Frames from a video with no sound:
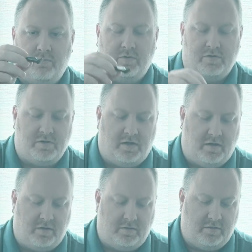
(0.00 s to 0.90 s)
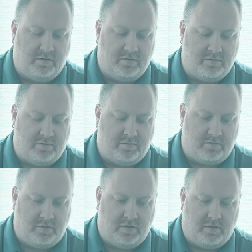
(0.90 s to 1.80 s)
was not. It's
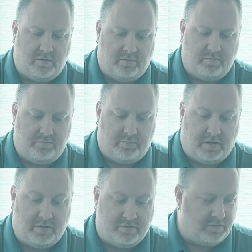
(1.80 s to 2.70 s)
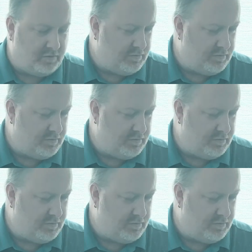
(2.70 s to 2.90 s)
plastic.